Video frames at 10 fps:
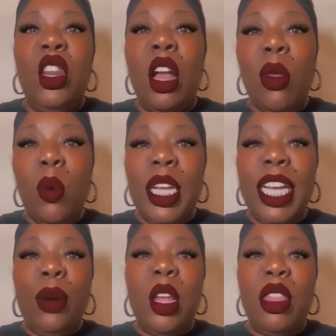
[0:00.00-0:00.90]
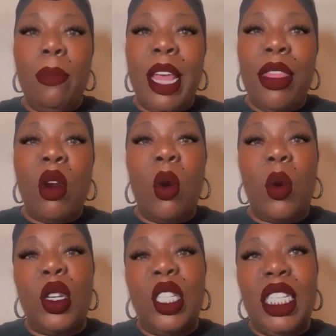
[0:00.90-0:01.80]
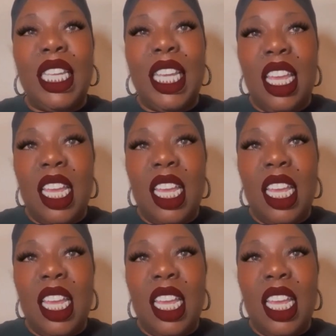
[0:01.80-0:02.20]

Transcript: You know, the one where the mother coerces